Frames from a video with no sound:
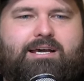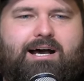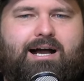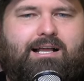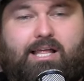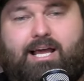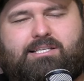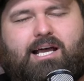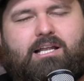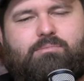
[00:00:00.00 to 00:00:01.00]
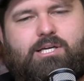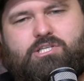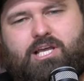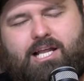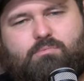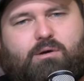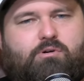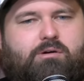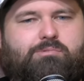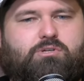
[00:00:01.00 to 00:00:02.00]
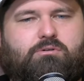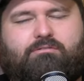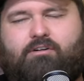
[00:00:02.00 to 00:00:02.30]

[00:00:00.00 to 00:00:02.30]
Uh, cloud's hard to beat. Shout out to my primary school.